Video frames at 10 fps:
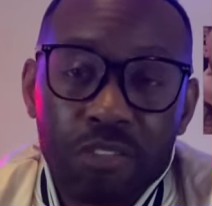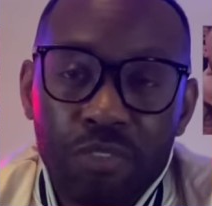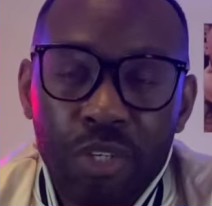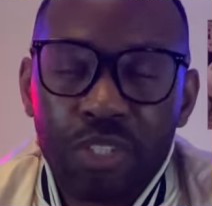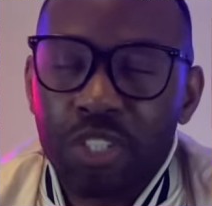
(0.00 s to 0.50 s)

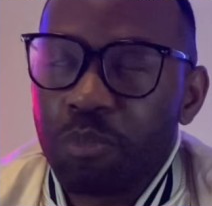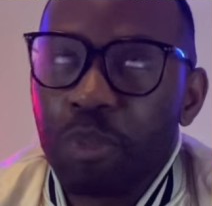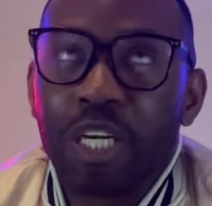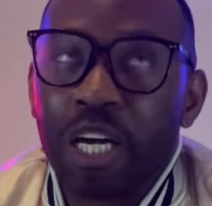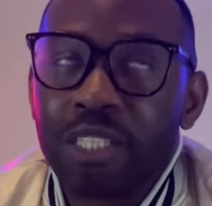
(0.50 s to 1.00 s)
Fury just
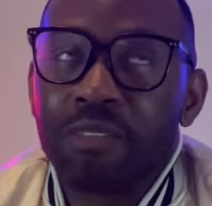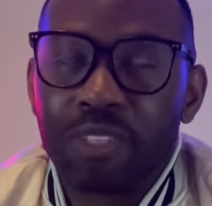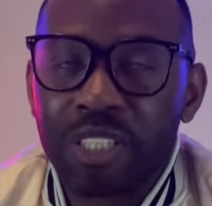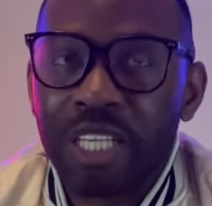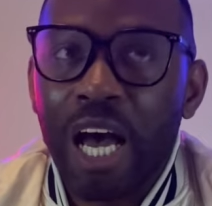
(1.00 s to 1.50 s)
because of
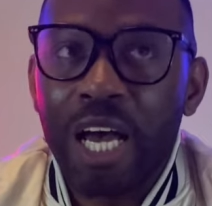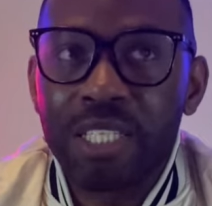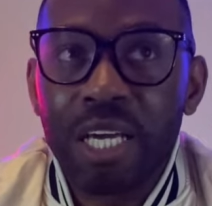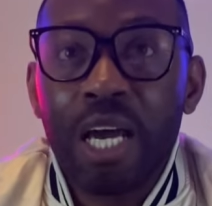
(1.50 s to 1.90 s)
his size.